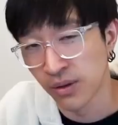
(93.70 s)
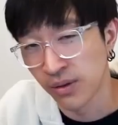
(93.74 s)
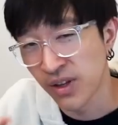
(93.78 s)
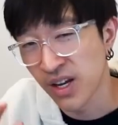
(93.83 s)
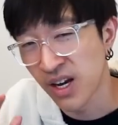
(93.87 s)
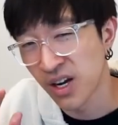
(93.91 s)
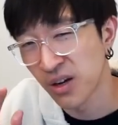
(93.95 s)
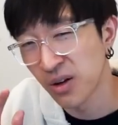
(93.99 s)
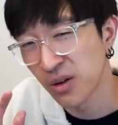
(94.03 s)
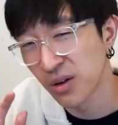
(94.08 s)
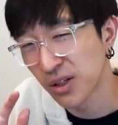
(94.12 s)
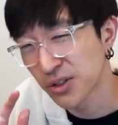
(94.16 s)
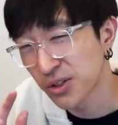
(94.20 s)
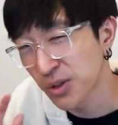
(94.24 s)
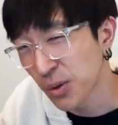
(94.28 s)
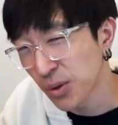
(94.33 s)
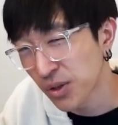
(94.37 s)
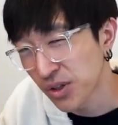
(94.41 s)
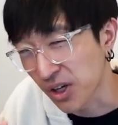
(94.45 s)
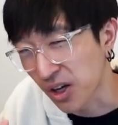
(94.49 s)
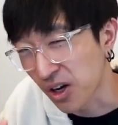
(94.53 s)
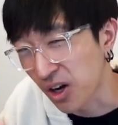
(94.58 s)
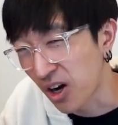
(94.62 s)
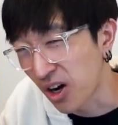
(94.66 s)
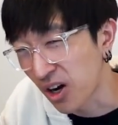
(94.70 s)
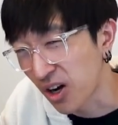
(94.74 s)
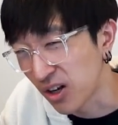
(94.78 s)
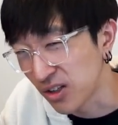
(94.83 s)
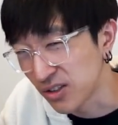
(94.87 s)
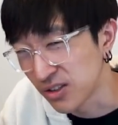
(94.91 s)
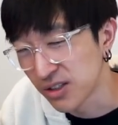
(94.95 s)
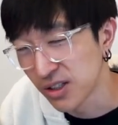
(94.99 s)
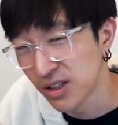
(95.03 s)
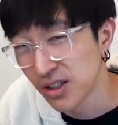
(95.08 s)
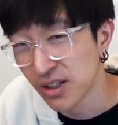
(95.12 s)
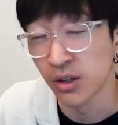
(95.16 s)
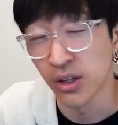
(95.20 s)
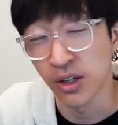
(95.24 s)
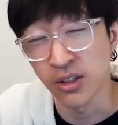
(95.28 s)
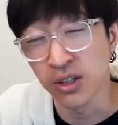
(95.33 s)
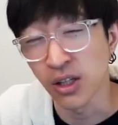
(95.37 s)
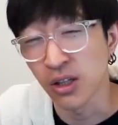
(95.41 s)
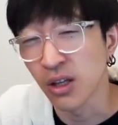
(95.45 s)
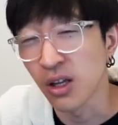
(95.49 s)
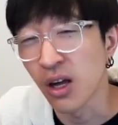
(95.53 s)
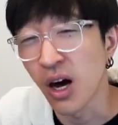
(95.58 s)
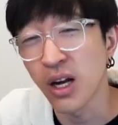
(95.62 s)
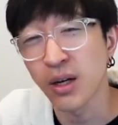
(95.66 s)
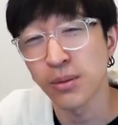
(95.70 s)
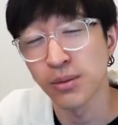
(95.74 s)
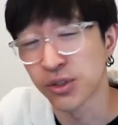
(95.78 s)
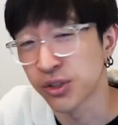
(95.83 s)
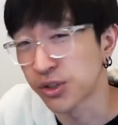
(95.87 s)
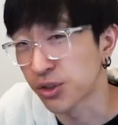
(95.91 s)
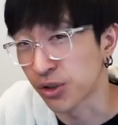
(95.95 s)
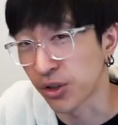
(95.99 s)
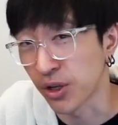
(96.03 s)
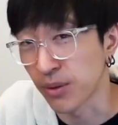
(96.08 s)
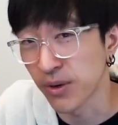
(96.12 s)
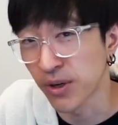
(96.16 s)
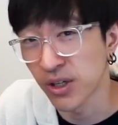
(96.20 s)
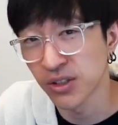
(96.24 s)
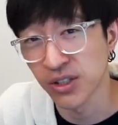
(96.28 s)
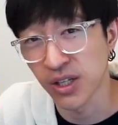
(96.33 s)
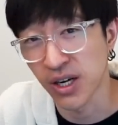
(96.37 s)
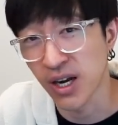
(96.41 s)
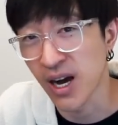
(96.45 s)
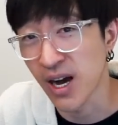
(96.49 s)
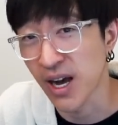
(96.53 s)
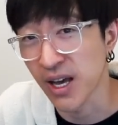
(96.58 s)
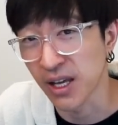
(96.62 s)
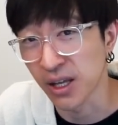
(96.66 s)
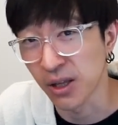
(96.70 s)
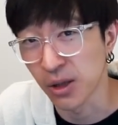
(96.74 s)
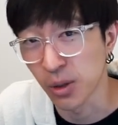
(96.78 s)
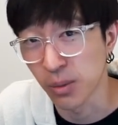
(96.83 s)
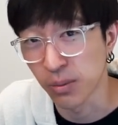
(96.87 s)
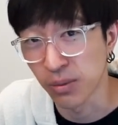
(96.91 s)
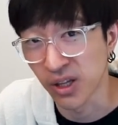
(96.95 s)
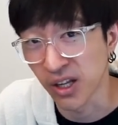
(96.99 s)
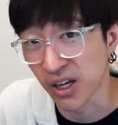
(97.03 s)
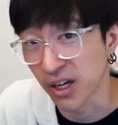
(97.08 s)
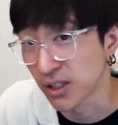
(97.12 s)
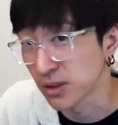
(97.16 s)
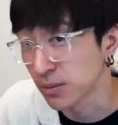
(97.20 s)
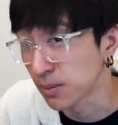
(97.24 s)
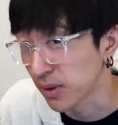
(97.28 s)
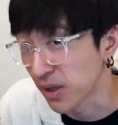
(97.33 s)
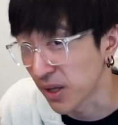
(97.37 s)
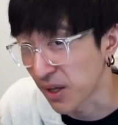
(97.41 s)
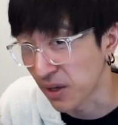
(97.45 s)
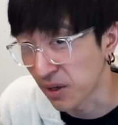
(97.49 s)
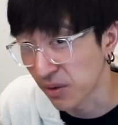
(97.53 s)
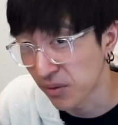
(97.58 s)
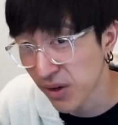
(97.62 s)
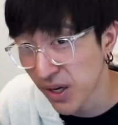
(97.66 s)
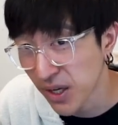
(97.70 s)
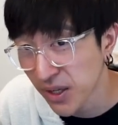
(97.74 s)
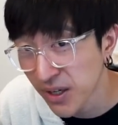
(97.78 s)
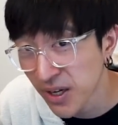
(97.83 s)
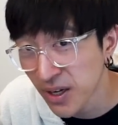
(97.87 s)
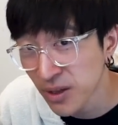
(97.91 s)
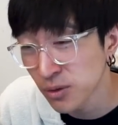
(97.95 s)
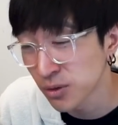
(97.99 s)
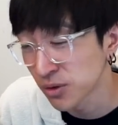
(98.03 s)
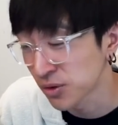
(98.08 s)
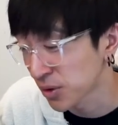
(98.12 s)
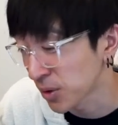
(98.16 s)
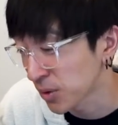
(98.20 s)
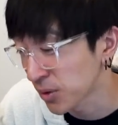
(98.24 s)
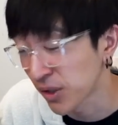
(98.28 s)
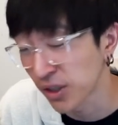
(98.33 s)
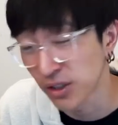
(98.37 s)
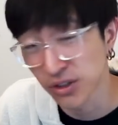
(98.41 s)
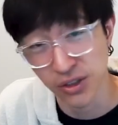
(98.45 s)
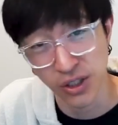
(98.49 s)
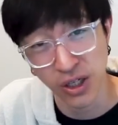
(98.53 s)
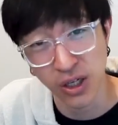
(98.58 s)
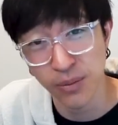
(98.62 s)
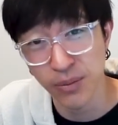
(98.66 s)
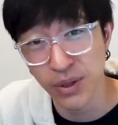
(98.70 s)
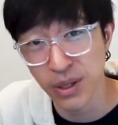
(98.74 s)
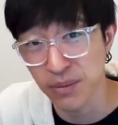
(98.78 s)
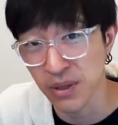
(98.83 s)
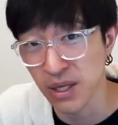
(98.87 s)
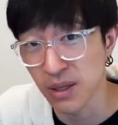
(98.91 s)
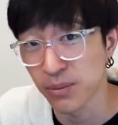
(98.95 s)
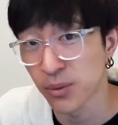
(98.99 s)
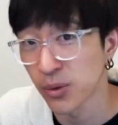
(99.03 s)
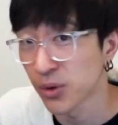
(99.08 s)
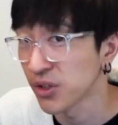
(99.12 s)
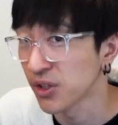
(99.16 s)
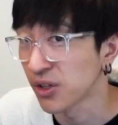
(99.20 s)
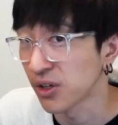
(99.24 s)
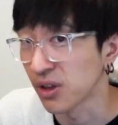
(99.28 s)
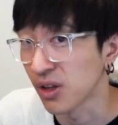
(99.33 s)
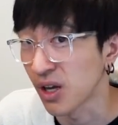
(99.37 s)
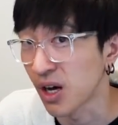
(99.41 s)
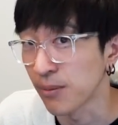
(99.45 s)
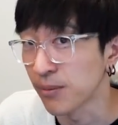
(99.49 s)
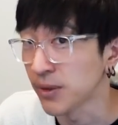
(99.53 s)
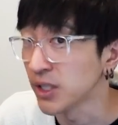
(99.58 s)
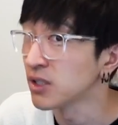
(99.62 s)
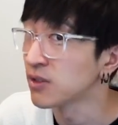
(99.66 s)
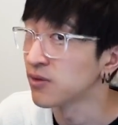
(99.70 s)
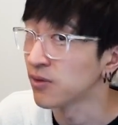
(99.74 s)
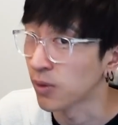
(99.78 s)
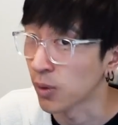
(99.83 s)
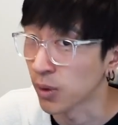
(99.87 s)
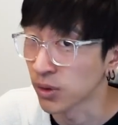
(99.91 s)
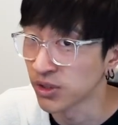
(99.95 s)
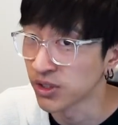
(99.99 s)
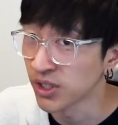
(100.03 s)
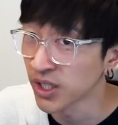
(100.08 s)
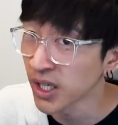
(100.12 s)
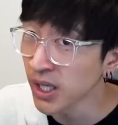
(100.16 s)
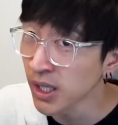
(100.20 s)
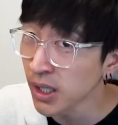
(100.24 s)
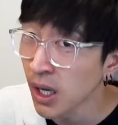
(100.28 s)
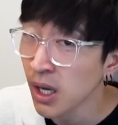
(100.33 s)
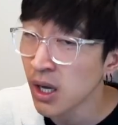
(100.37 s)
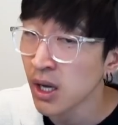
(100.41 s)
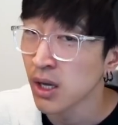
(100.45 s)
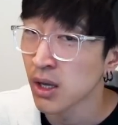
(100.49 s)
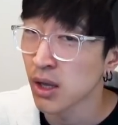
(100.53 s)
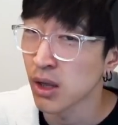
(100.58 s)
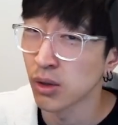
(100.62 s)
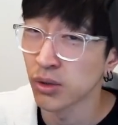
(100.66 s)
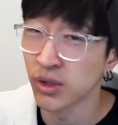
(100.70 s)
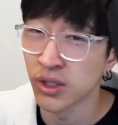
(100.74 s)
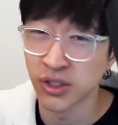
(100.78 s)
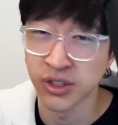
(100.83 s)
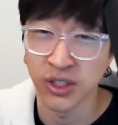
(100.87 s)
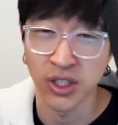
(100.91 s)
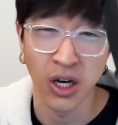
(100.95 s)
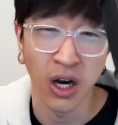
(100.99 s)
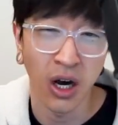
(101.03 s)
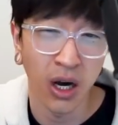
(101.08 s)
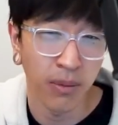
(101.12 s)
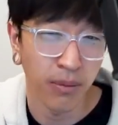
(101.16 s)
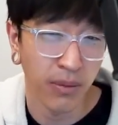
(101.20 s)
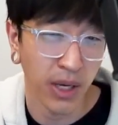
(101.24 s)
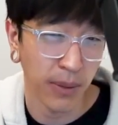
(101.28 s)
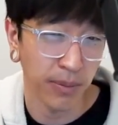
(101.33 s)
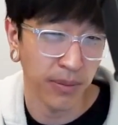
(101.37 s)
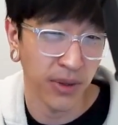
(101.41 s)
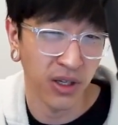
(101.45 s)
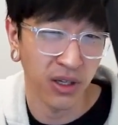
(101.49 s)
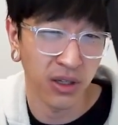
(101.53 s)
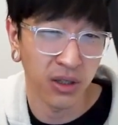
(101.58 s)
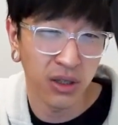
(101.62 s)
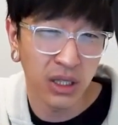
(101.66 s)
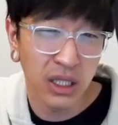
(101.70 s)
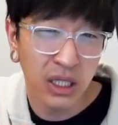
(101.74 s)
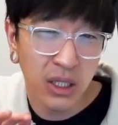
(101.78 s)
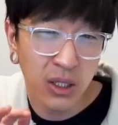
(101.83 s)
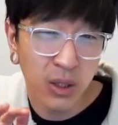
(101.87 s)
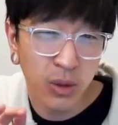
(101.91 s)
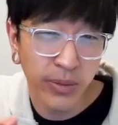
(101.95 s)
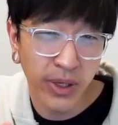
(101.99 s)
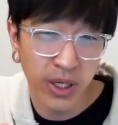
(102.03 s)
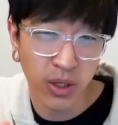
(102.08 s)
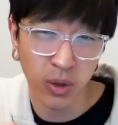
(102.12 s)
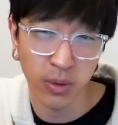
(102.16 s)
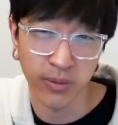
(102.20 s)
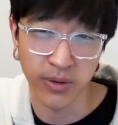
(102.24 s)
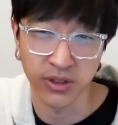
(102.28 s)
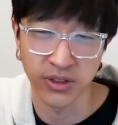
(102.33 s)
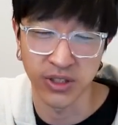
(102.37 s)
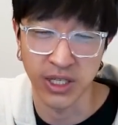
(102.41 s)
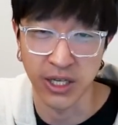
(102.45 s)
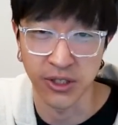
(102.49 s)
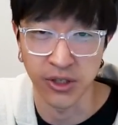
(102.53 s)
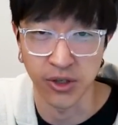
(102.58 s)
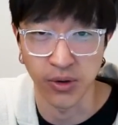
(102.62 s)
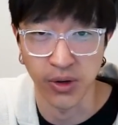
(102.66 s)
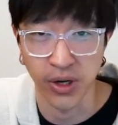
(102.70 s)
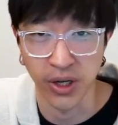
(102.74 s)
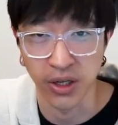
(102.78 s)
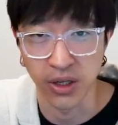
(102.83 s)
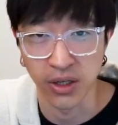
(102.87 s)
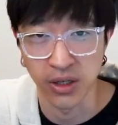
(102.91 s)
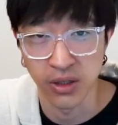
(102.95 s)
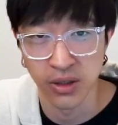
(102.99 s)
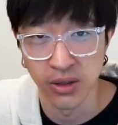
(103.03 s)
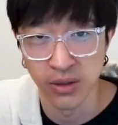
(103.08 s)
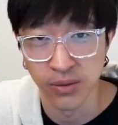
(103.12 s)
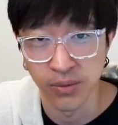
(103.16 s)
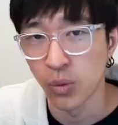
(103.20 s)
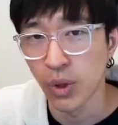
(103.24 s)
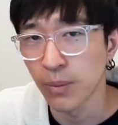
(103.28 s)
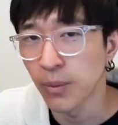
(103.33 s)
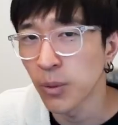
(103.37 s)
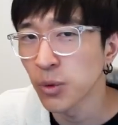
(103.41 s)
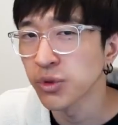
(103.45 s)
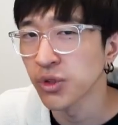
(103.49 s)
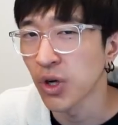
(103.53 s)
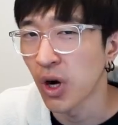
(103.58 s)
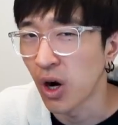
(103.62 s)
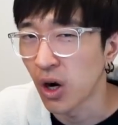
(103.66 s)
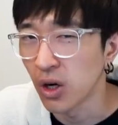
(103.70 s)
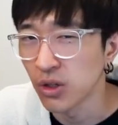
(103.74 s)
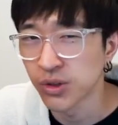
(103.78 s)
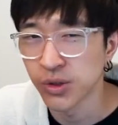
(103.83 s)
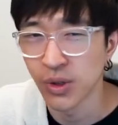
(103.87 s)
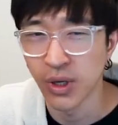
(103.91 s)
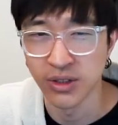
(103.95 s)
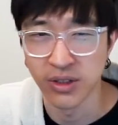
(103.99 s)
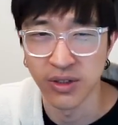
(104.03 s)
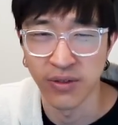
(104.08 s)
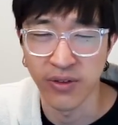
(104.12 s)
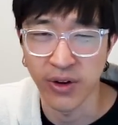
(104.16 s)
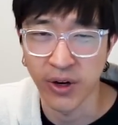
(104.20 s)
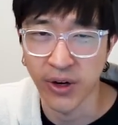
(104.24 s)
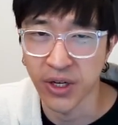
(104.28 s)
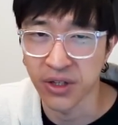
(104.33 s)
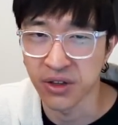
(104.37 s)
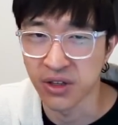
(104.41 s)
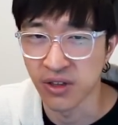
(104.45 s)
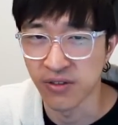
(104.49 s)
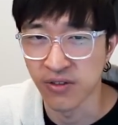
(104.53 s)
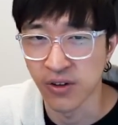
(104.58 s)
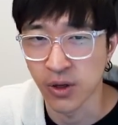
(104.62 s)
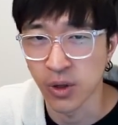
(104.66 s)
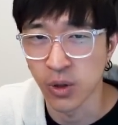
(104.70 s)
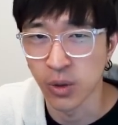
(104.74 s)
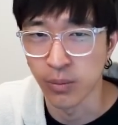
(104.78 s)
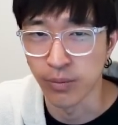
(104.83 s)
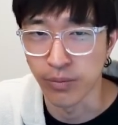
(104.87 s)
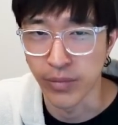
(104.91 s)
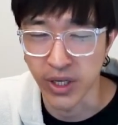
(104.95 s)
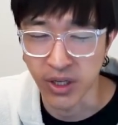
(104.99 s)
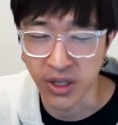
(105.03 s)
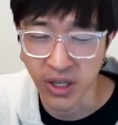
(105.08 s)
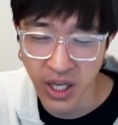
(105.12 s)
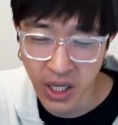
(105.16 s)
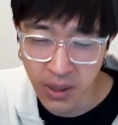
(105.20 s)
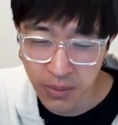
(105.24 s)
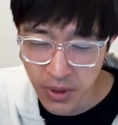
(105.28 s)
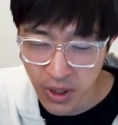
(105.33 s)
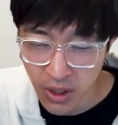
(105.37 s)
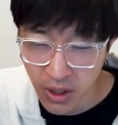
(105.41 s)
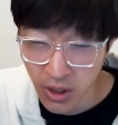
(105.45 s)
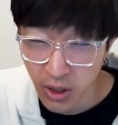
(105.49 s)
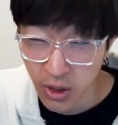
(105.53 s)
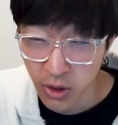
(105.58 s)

Now, let's go to the cons. There's a lot of streamers and high elo players playing it right now, so there's gonna be people in your lobbies forcing it, so this comp might be a little bit oversaturated. Rebels also has a very difficult mid game.